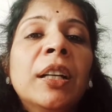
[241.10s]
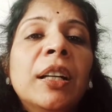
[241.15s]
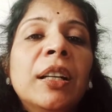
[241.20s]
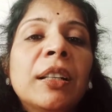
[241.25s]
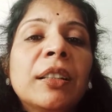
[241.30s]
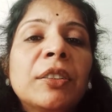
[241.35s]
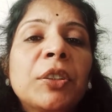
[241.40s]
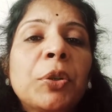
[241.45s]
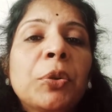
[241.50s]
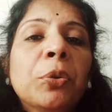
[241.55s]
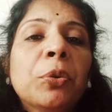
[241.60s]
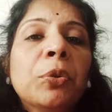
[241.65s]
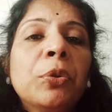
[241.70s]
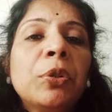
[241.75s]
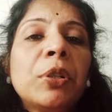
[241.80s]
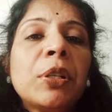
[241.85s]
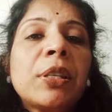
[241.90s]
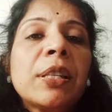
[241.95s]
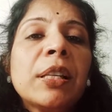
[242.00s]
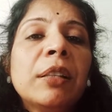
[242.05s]
the
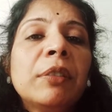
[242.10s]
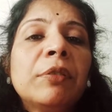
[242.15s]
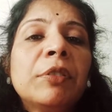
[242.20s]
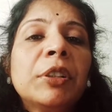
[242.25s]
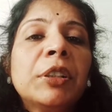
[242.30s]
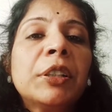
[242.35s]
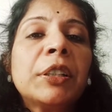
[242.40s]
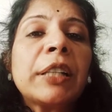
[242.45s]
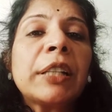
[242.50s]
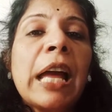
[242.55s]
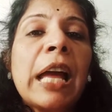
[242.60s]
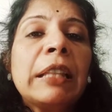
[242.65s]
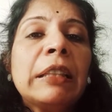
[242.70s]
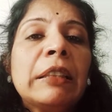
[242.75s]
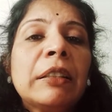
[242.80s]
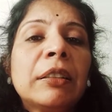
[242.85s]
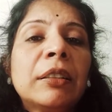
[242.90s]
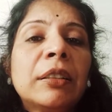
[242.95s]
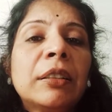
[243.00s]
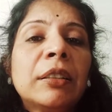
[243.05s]
gold, silver,
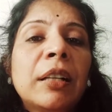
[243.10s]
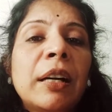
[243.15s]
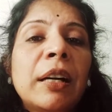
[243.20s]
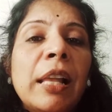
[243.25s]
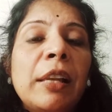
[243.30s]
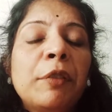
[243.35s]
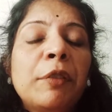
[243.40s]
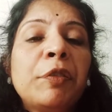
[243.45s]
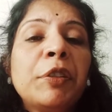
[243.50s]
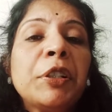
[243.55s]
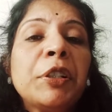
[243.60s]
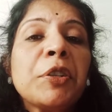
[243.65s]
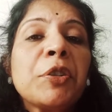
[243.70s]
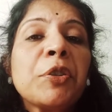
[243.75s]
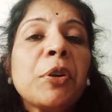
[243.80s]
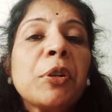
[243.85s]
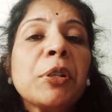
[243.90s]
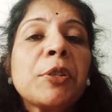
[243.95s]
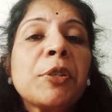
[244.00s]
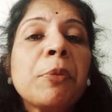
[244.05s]
and the elephant is
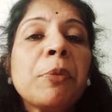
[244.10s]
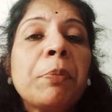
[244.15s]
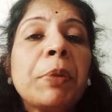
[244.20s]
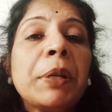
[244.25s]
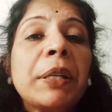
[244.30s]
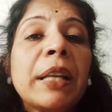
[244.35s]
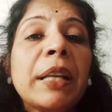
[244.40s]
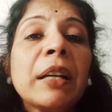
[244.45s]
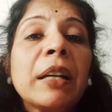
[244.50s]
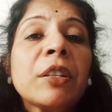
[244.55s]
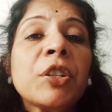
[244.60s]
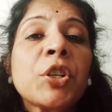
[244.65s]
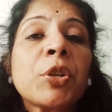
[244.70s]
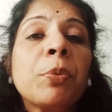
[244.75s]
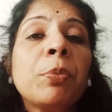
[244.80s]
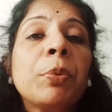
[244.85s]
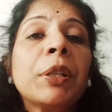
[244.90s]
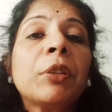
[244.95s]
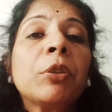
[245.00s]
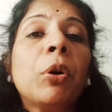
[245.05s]
also bedecked
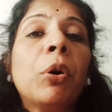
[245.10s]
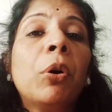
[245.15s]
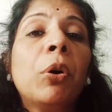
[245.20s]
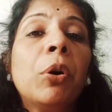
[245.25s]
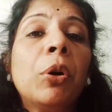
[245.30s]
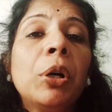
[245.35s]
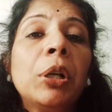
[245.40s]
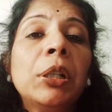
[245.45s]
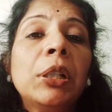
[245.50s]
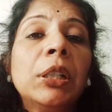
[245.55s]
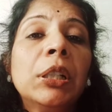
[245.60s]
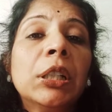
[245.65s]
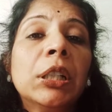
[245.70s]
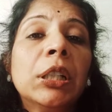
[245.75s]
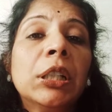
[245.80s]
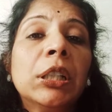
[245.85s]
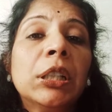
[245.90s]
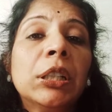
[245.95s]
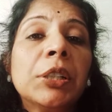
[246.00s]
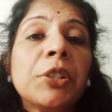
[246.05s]
with all
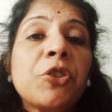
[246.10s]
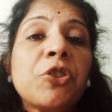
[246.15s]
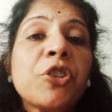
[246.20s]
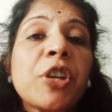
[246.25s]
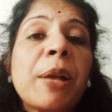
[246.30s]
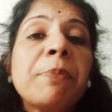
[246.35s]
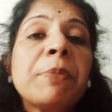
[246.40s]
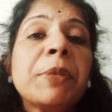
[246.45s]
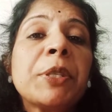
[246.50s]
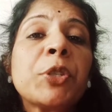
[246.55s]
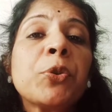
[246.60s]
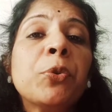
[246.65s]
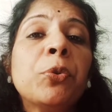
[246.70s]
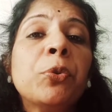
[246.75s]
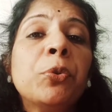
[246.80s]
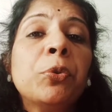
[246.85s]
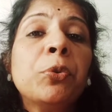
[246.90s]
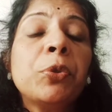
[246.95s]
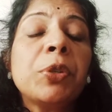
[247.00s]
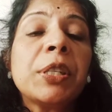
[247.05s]
uh,
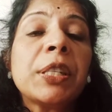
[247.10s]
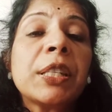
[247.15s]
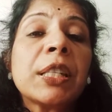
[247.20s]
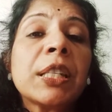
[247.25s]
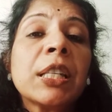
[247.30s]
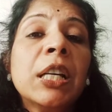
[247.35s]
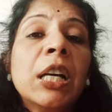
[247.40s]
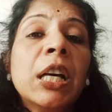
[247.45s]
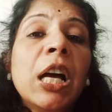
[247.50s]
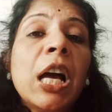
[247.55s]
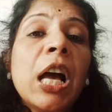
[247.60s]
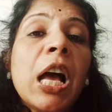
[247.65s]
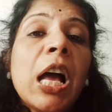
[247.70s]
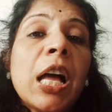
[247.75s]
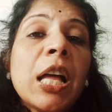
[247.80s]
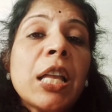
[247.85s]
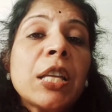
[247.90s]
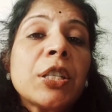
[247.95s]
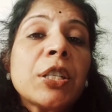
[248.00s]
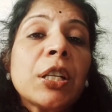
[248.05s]
gemstones
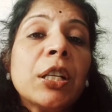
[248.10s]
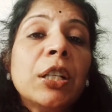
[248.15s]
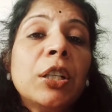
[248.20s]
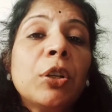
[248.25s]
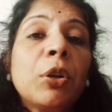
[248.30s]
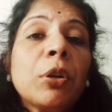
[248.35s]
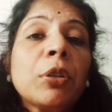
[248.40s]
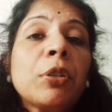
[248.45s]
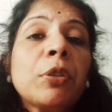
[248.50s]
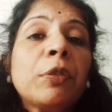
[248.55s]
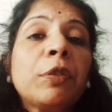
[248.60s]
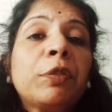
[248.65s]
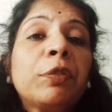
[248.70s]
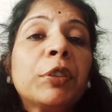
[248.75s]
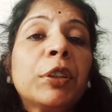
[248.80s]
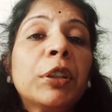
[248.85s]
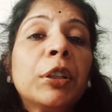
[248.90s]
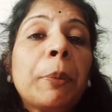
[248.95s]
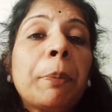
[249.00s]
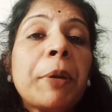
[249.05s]
and a lot of
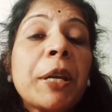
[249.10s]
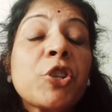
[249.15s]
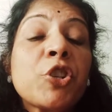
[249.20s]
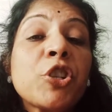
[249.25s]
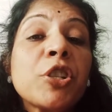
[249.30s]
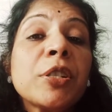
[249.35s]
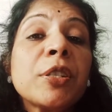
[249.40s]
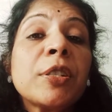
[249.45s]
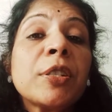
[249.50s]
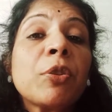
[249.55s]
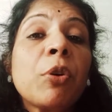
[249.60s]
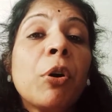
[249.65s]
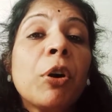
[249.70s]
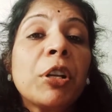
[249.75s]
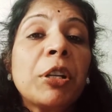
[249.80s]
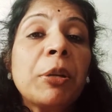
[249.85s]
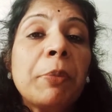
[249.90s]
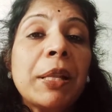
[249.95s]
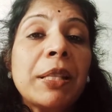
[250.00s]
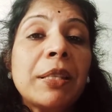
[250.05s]
uh, precious
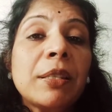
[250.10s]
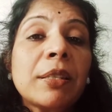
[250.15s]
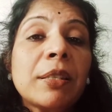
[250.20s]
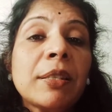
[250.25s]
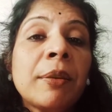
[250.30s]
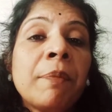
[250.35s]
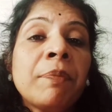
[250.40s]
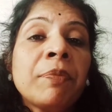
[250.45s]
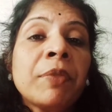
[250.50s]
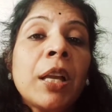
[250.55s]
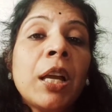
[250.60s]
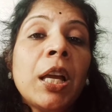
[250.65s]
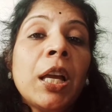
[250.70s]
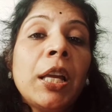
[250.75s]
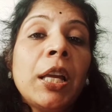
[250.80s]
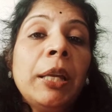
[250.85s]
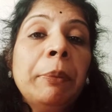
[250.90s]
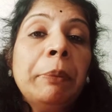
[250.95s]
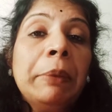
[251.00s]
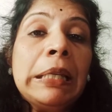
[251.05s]
ornaments.
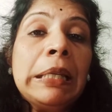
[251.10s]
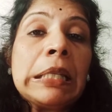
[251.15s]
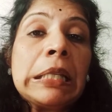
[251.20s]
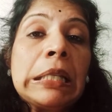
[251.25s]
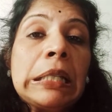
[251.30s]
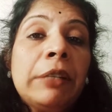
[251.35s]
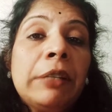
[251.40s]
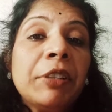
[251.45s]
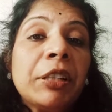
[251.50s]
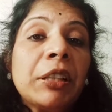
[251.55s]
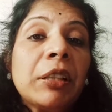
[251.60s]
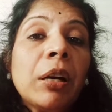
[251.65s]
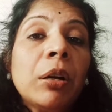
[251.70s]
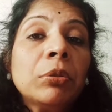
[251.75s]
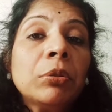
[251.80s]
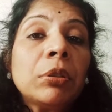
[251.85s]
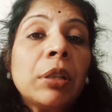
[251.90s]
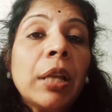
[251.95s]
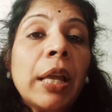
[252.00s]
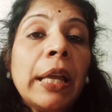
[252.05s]
Immediately,
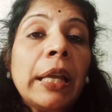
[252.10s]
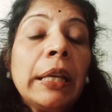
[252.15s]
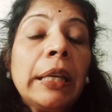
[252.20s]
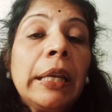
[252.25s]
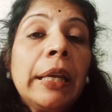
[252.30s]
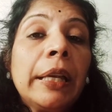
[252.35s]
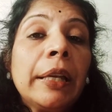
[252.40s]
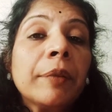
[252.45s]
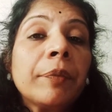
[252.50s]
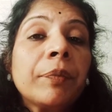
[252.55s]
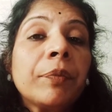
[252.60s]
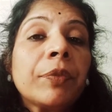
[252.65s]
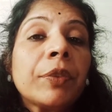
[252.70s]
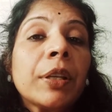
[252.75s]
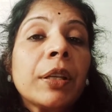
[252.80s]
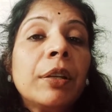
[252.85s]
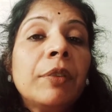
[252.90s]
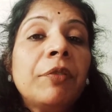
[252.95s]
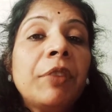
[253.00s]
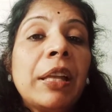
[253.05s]
without thinking,
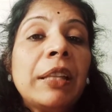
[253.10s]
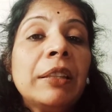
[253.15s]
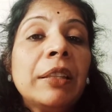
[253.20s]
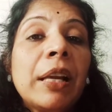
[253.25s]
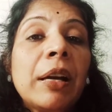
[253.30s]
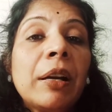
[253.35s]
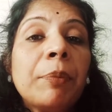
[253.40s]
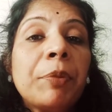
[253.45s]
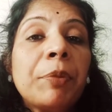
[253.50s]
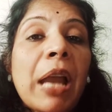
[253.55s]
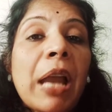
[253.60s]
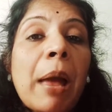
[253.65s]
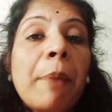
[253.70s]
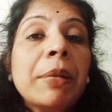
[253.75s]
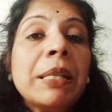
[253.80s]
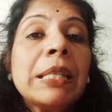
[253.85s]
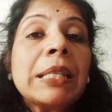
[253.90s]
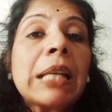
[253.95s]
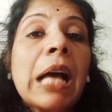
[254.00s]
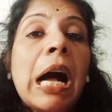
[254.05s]
when the
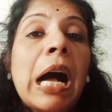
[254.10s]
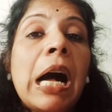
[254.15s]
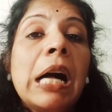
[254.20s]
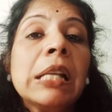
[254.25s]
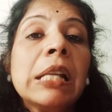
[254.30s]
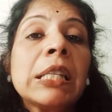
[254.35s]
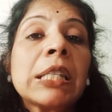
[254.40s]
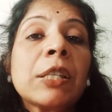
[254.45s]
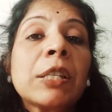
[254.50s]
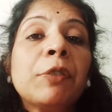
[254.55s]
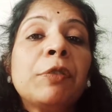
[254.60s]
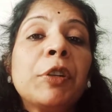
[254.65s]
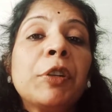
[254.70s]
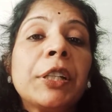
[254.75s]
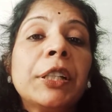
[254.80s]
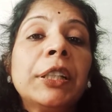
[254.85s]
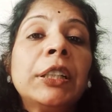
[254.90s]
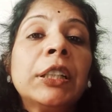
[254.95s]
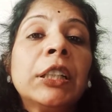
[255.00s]
Brahmins ask for it,